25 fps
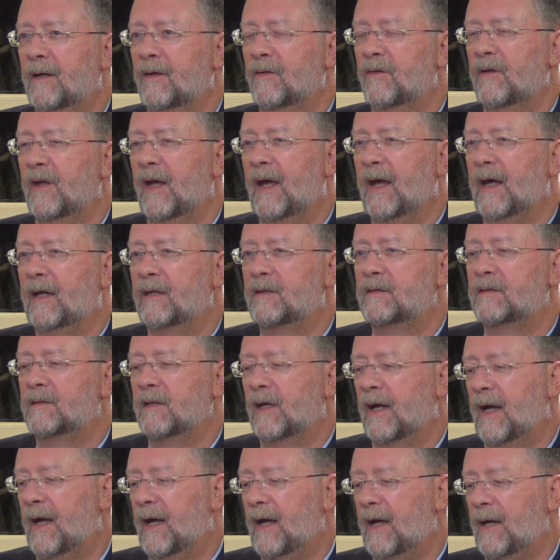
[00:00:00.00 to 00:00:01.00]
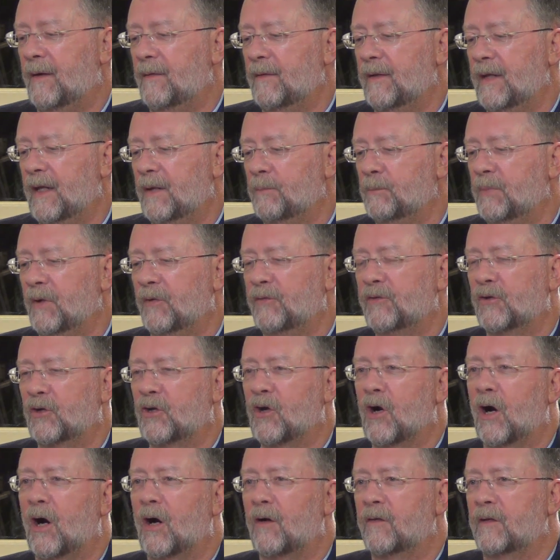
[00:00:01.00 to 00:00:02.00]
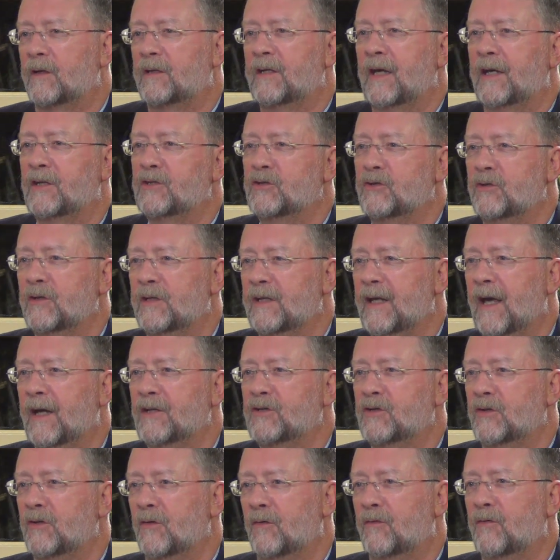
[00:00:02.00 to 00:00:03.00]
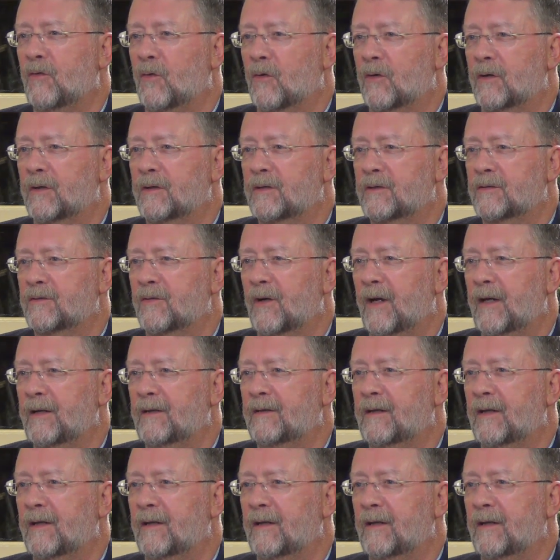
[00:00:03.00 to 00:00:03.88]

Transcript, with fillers: that, uh, that built the car that takes you to the edge of the forest, right?